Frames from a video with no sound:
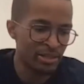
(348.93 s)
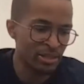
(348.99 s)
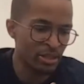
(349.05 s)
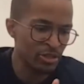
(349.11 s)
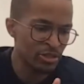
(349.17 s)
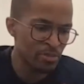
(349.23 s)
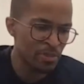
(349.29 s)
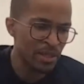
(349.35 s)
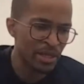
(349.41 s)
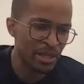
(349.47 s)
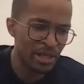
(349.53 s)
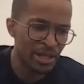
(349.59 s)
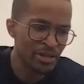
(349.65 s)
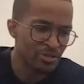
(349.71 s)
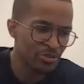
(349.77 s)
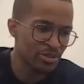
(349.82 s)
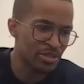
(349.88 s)
There's been an
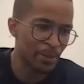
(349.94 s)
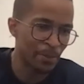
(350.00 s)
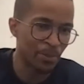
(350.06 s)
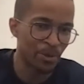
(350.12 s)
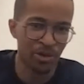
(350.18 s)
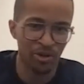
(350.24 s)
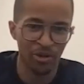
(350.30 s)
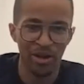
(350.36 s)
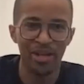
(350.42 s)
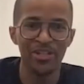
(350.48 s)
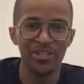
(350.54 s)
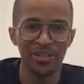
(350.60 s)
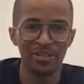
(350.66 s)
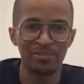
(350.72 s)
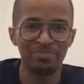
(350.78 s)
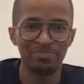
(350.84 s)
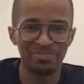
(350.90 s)
interesting
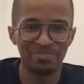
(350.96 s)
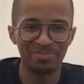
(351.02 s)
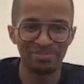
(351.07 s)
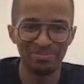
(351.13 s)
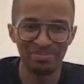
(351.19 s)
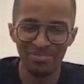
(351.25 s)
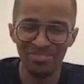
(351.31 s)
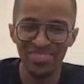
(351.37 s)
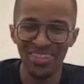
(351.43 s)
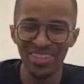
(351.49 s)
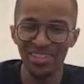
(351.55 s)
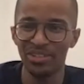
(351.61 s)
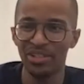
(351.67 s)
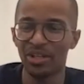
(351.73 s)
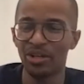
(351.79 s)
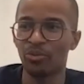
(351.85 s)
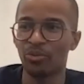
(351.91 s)
progression.
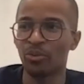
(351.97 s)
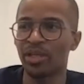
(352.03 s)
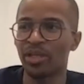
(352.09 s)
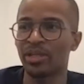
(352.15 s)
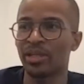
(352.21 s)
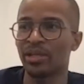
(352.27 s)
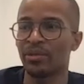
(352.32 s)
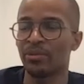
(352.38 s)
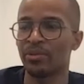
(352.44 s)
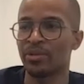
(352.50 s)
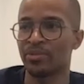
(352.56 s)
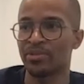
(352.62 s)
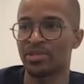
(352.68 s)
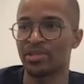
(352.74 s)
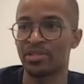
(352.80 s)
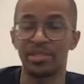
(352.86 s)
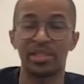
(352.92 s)
It
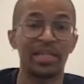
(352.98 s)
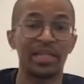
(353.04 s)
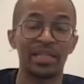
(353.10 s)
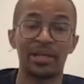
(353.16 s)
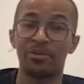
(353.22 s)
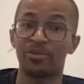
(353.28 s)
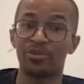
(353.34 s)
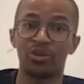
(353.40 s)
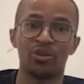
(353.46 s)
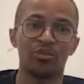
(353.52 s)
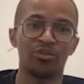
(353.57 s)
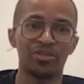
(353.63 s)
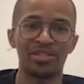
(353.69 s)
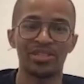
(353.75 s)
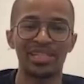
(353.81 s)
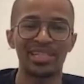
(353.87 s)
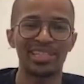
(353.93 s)
was this thing that was
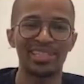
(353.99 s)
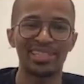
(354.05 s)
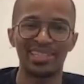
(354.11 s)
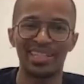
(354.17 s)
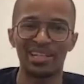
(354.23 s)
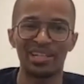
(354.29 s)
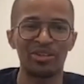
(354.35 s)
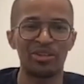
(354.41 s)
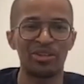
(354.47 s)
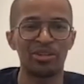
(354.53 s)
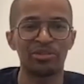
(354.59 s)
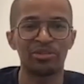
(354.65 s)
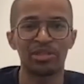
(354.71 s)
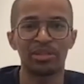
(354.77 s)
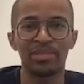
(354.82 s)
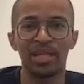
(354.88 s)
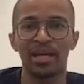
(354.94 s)
overseas. And,
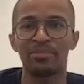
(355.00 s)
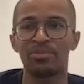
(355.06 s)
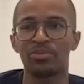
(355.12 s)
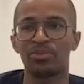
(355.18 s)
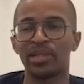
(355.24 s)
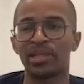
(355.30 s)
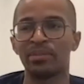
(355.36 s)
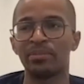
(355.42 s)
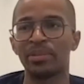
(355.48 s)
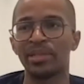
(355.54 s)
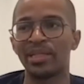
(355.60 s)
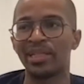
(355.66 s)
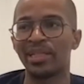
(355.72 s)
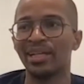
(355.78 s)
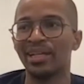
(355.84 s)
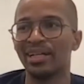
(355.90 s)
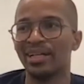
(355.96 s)
sometimes we can
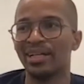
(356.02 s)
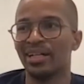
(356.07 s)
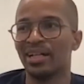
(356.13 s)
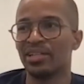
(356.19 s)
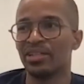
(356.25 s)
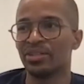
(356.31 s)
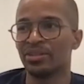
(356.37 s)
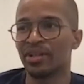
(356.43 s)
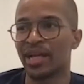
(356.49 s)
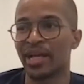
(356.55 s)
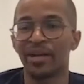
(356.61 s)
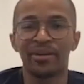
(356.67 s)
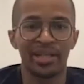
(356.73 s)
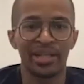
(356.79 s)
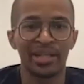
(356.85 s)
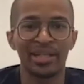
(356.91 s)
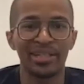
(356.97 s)
be a little
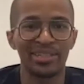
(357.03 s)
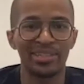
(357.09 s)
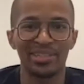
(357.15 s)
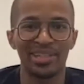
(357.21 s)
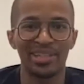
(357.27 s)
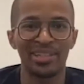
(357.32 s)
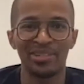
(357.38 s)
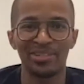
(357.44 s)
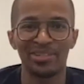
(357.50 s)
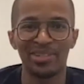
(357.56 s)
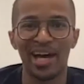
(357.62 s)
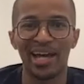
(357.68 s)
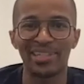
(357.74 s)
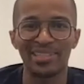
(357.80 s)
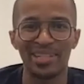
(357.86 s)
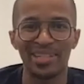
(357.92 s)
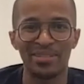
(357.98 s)
arrogant in the
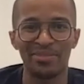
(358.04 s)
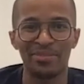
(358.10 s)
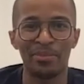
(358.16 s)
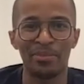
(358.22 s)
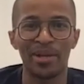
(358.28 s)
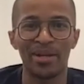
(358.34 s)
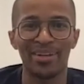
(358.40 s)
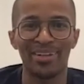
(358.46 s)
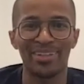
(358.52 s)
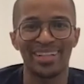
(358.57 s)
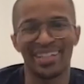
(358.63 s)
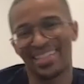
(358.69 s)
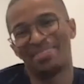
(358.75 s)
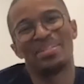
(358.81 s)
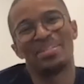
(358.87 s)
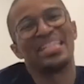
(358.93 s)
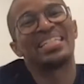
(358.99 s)
United States of America.
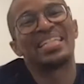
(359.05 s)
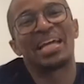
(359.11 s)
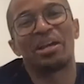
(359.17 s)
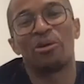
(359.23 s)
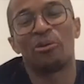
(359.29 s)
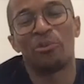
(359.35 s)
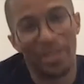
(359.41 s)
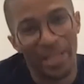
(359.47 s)
Like, I mean, this ain't gonna